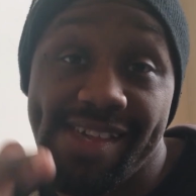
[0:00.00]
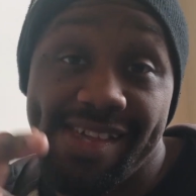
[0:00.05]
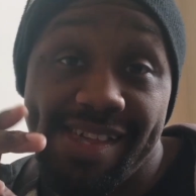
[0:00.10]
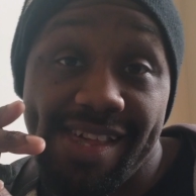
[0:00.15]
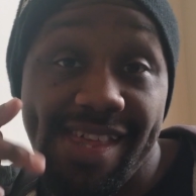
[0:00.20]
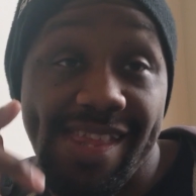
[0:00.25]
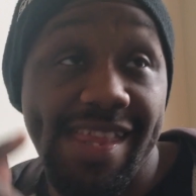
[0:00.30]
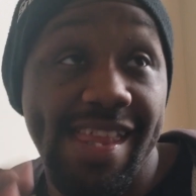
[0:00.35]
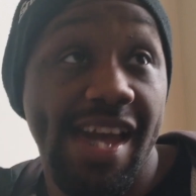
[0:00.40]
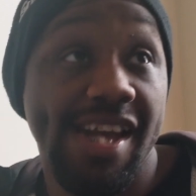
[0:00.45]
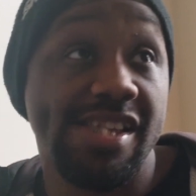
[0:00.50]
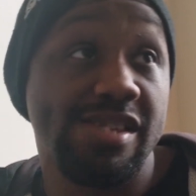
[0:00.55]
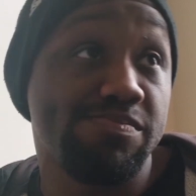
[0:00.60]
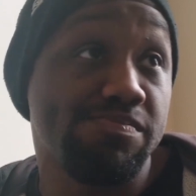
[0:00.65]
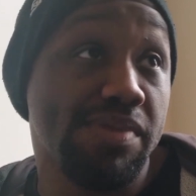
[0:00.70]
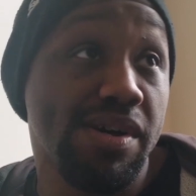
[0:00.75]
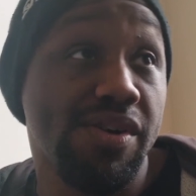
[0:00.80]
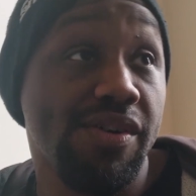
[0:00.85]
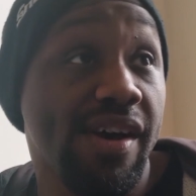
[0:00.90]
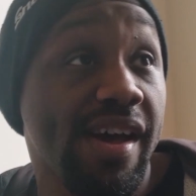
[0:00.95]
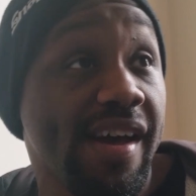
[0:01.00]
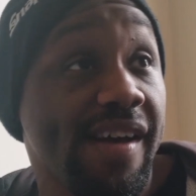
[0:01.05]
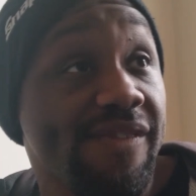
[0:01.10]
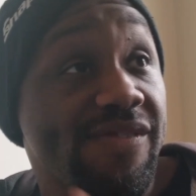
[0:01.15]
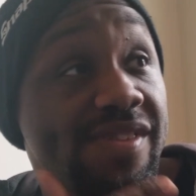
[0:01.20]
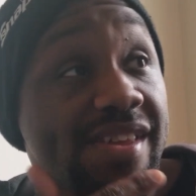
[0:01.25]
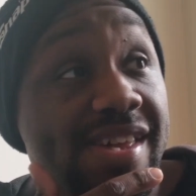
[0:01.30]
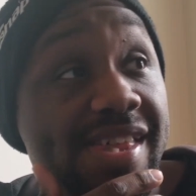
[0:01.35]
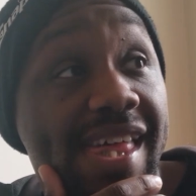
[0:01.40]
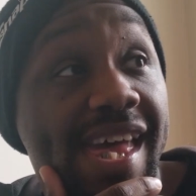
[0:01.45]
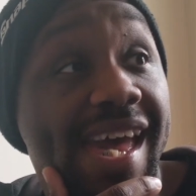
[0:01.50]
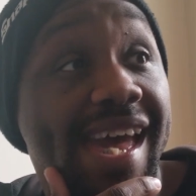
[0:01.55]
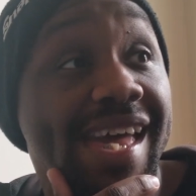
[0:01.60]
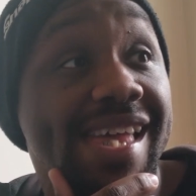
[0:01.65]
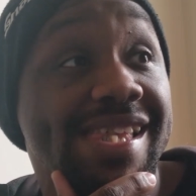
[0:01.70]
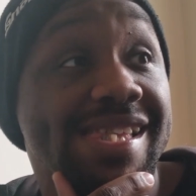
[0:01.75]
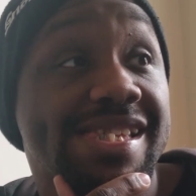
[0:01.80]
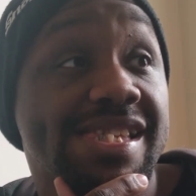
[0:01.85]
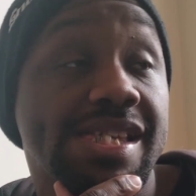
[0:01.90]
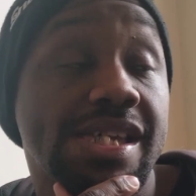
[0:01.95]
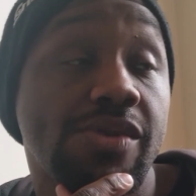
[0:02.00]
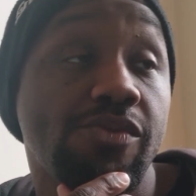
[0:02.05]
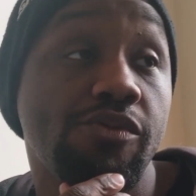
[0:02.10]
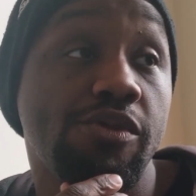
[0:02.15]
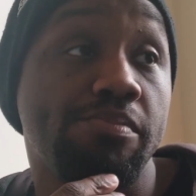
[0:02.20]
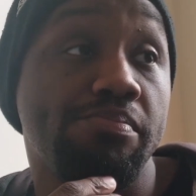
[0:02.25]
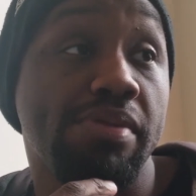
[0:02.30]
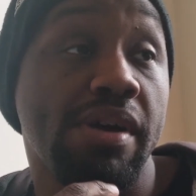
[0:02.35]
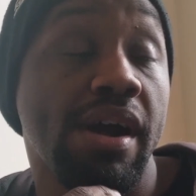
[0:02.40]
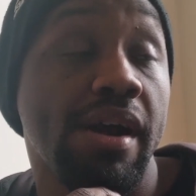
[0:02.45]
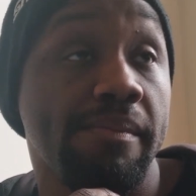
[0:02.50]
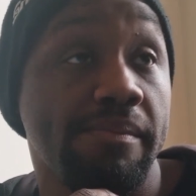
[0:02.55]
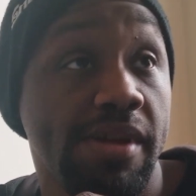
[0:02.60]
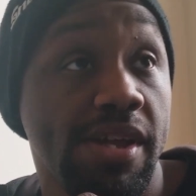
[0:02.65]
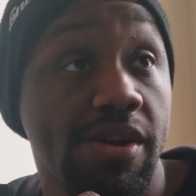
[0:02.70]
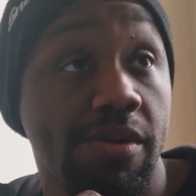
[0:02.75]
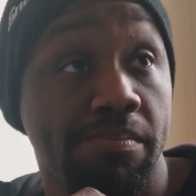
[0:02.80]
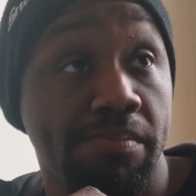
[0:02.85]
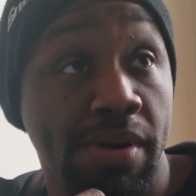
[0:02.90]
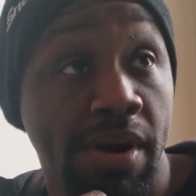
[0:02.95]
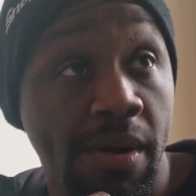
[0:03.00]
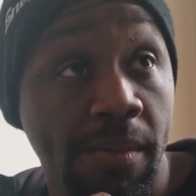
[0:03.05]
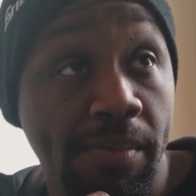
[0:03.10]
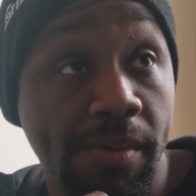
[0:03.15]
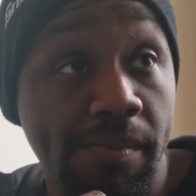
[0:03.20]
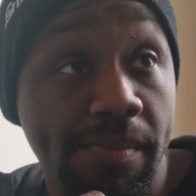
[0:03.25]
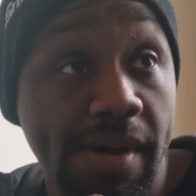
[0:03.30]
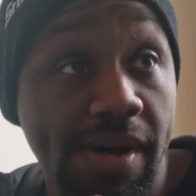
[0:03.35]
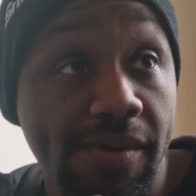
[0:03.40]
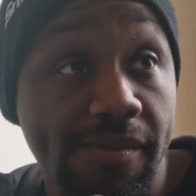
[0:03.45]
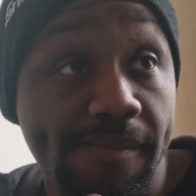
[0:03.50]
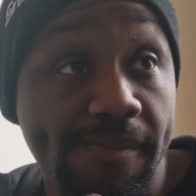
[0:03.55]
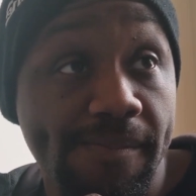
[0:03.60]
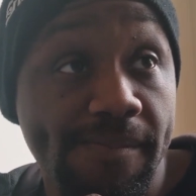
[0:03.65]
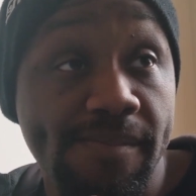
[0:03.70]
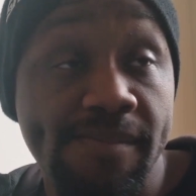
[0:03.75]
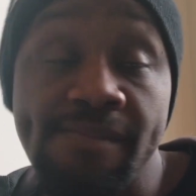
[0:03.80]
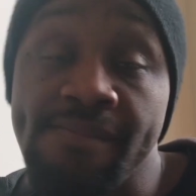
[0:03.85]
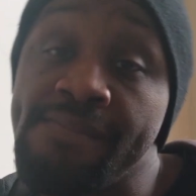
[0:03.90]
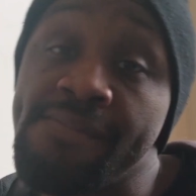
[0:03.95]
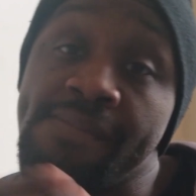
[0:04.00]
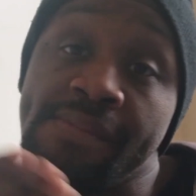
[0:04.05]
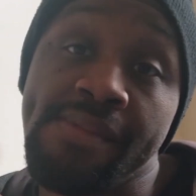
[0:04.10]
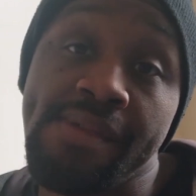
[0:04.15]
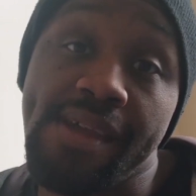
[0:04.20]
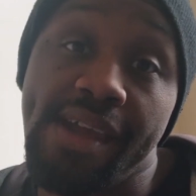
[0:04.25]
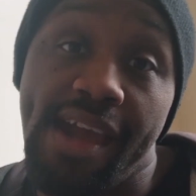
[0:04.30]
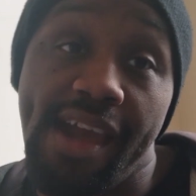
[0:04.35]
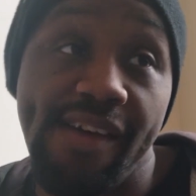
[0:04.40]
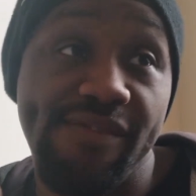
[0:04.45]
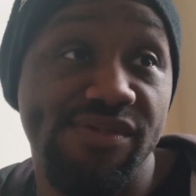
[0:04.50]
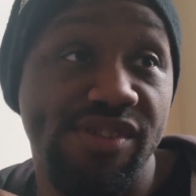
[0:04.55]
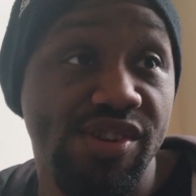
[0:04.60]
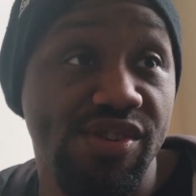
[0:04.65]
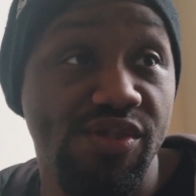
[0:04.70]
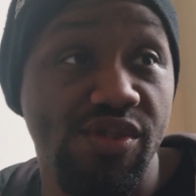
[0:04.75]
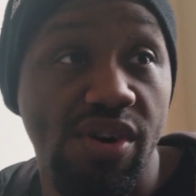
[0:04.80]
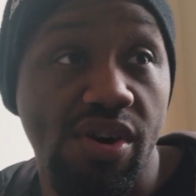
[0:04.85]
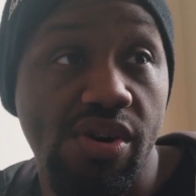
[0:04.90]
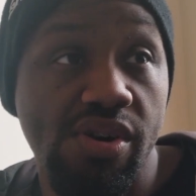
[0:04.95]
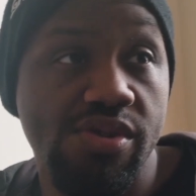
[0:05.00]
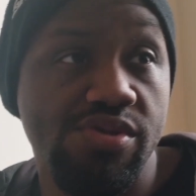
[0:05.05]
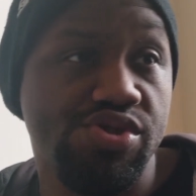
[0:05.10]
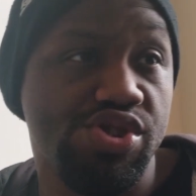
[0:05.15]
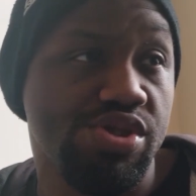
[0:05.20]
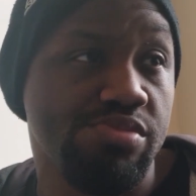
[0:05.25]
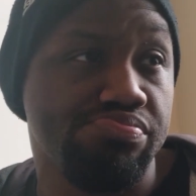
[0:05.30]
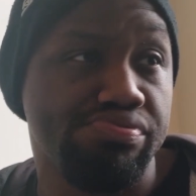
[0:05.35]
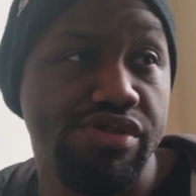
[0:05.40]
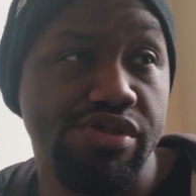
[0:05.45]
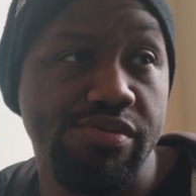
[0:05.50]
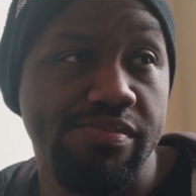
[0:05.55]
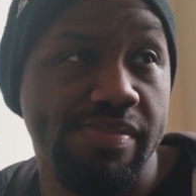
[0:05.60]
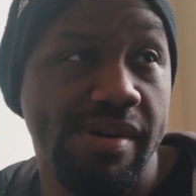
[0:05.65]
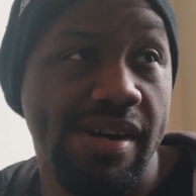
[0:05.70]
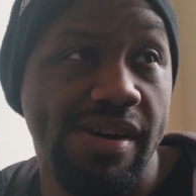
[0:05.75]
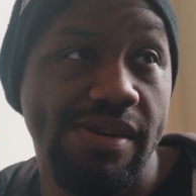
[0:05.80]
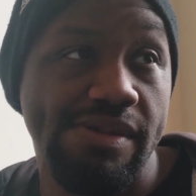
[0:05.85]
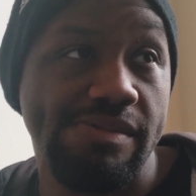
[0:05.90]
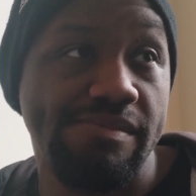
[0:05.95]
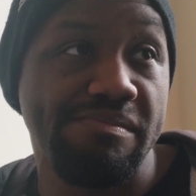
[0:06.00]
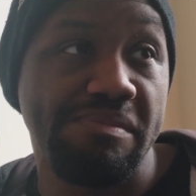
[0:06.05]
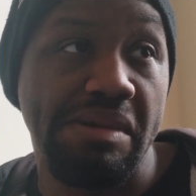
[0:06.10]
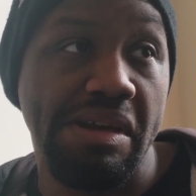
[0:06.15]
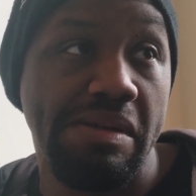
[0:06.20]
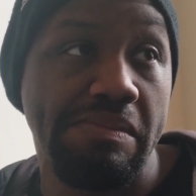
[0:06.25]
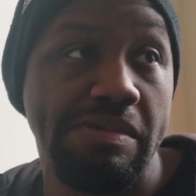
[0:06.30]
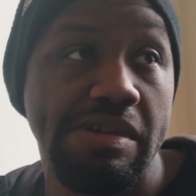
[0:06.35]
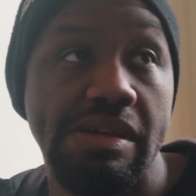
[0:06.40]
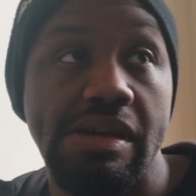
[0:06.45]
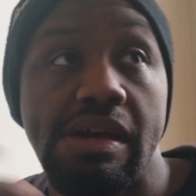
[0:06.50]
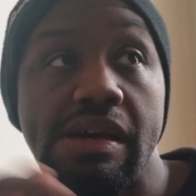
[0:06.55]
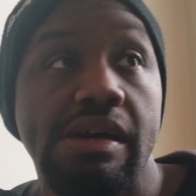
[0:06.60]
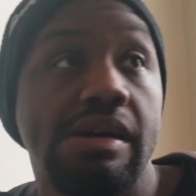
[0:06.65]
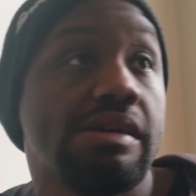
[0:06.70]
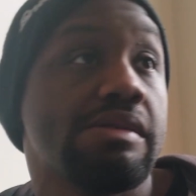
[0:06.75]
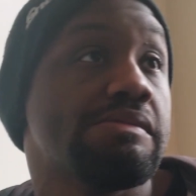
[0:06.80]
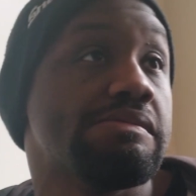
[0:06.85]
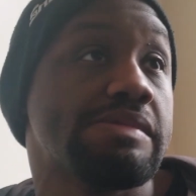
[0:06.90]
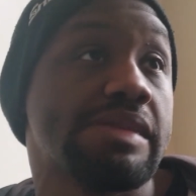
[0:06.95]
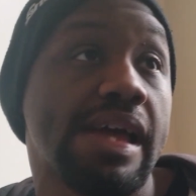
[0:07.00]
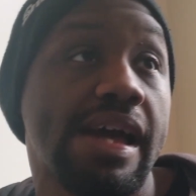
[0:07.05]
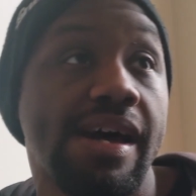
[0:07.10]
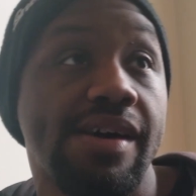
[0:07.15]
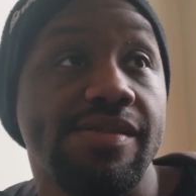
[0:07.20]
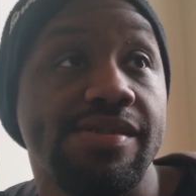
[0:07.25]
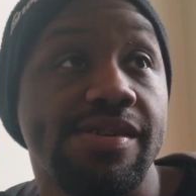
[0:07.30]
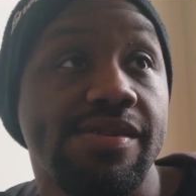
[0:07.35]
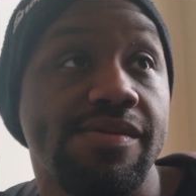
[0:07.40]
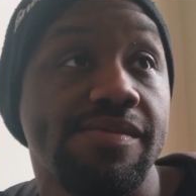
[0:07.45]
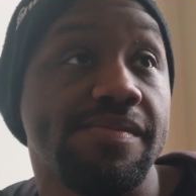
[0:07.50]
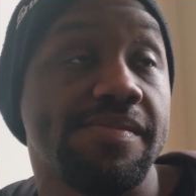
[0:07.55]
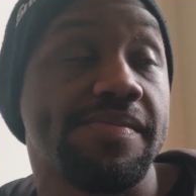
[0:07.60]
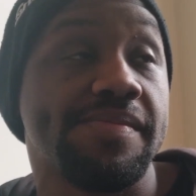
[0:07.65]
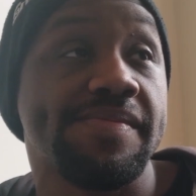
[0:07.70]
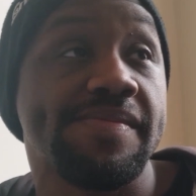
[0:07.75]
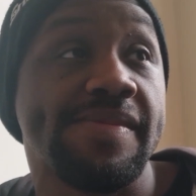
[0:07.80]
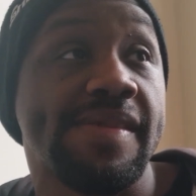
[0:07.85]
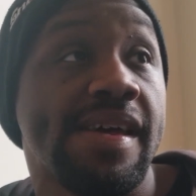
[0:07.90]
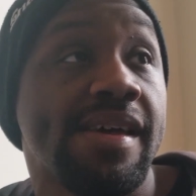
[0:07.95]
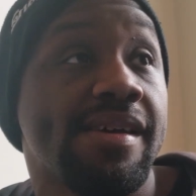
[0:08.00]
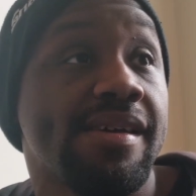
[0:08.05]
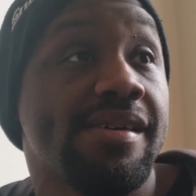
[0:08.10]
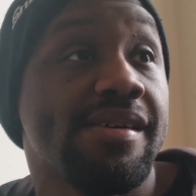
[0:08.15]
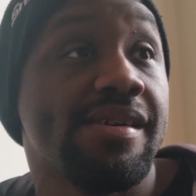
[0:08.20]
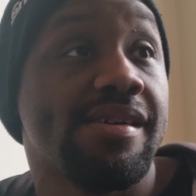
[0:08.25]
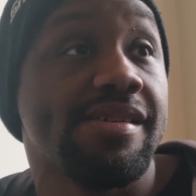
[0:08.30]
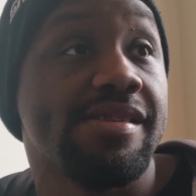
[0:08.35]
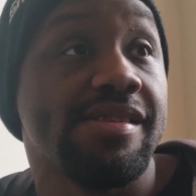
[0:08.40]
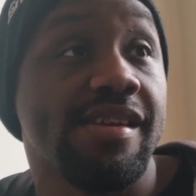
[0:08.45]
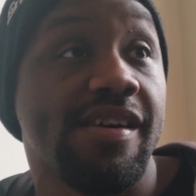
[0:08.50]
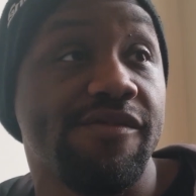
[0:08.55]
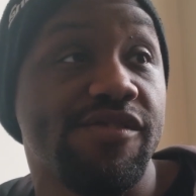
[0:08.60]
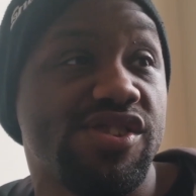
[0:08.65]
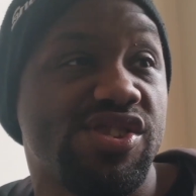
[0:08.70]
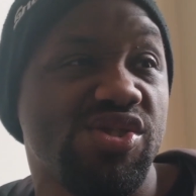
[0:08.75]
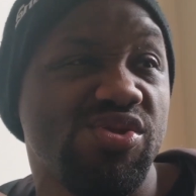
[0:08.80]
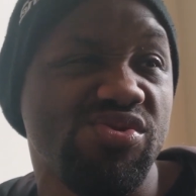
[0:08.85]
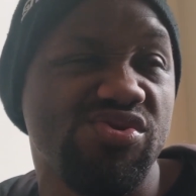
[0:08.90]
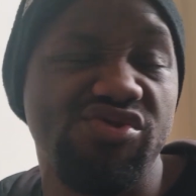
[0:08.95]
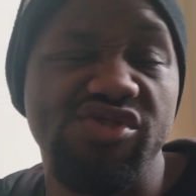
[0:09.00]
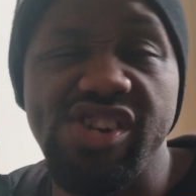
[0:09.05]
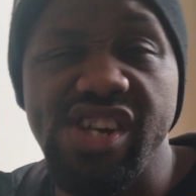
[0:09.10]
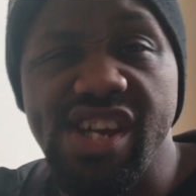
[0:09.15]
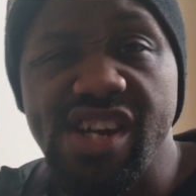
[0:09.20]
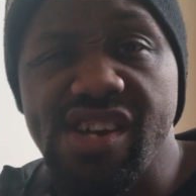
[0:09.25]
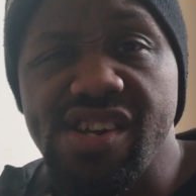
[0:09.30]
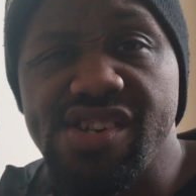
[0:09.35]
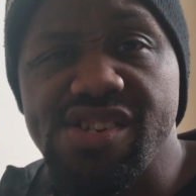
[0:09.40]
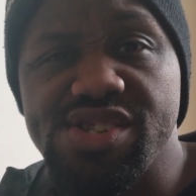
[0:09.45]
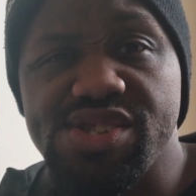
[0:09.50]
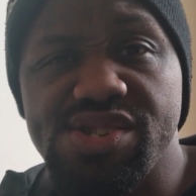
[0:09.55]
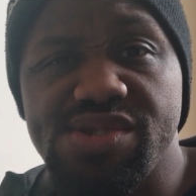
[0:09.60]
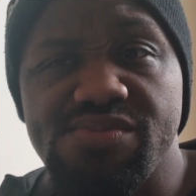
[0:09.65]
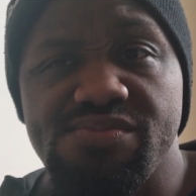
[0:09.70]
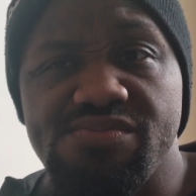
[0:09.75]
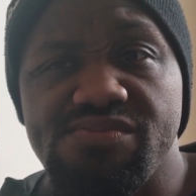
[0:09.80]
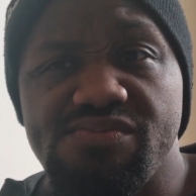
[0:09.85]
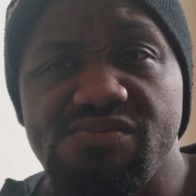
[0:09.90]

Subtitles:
The next belt after that will probably be your purple belt. After you hold your blue belt, maybe, I don't know, another 2-3 years,